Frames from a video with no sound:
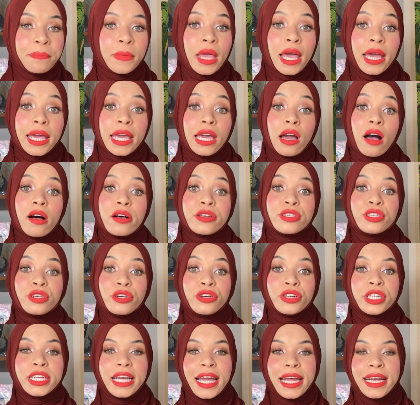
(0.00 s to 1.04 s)
He also
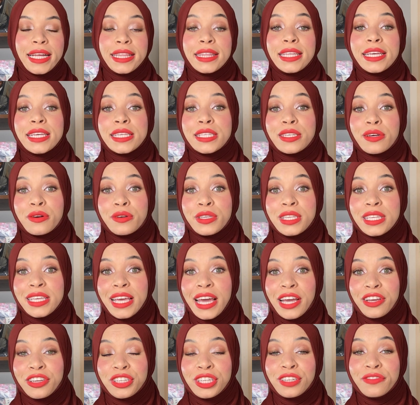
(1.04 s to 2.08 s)
created the
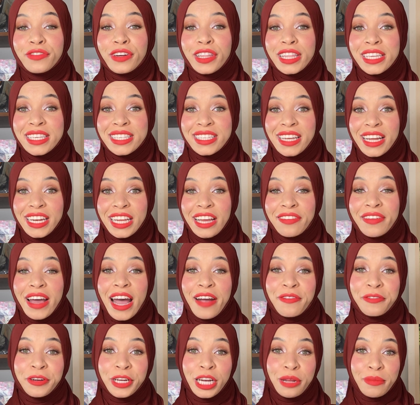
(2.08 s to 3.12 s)
Association for the Study of
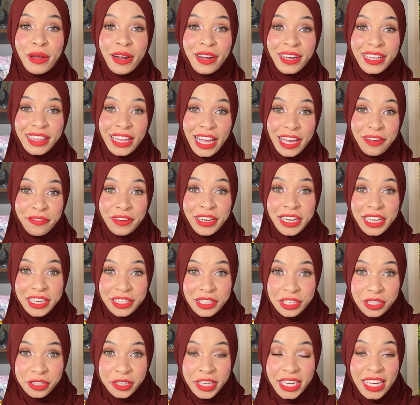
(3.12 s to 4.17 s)
African American Life and
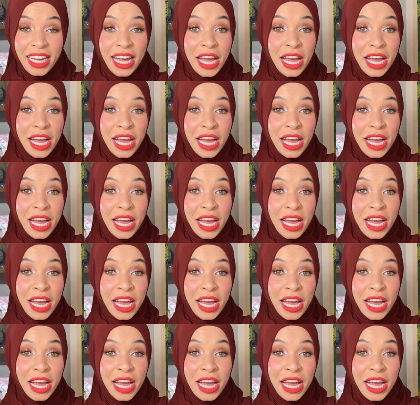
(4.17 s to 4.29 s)
History,